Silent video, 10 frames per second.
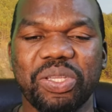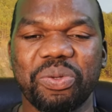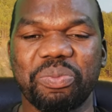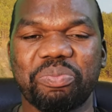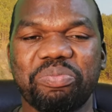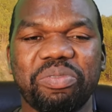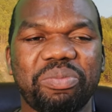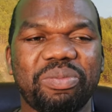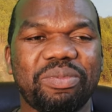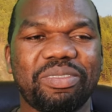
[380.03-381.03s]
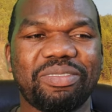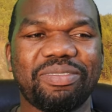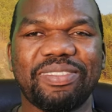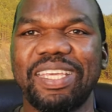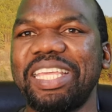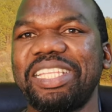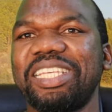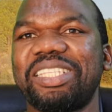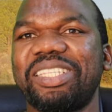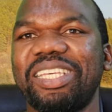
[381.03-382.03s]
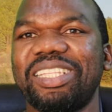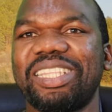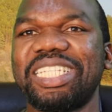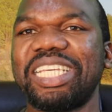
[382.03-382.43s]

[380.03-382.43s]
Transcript: So they